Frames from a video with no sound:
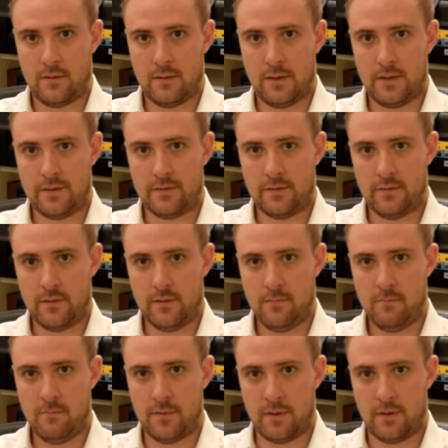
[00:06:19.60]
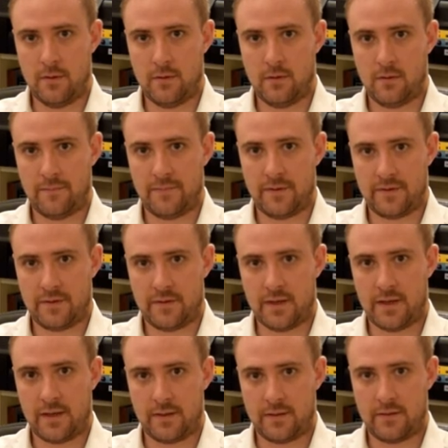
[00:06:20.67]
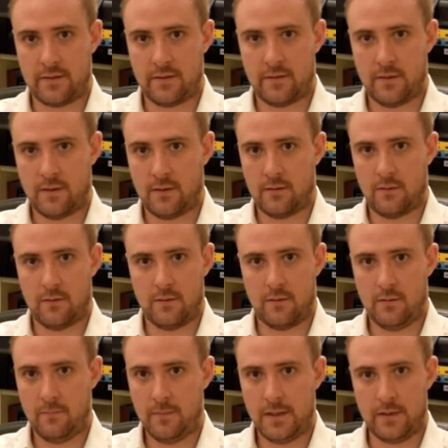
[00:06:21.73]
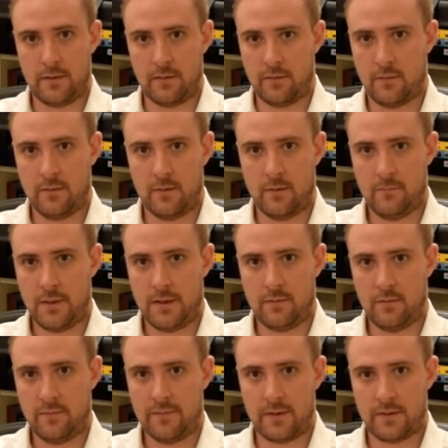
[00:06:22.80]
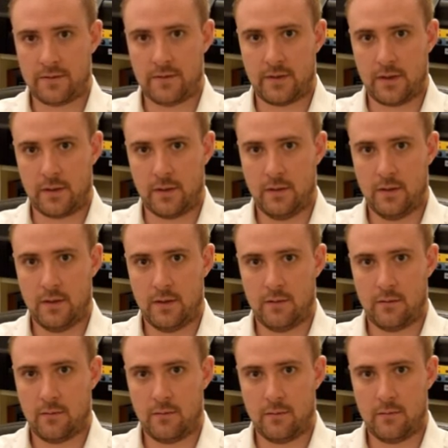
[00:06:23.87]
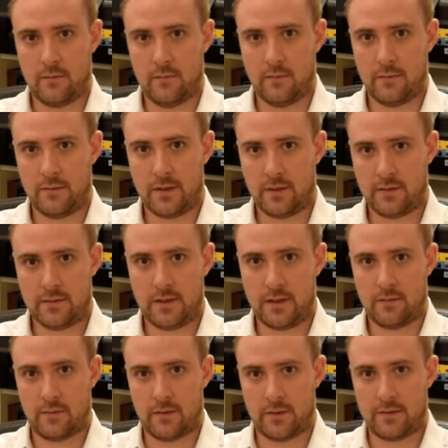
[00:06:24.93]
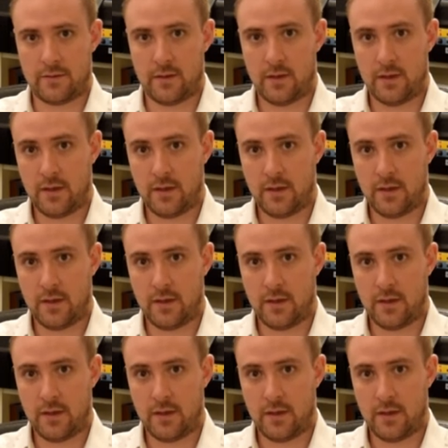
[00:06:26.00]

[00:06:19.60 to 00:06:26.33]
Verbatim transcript: It's a number of the state, not a man, not a man of that state, not not the Antichrist.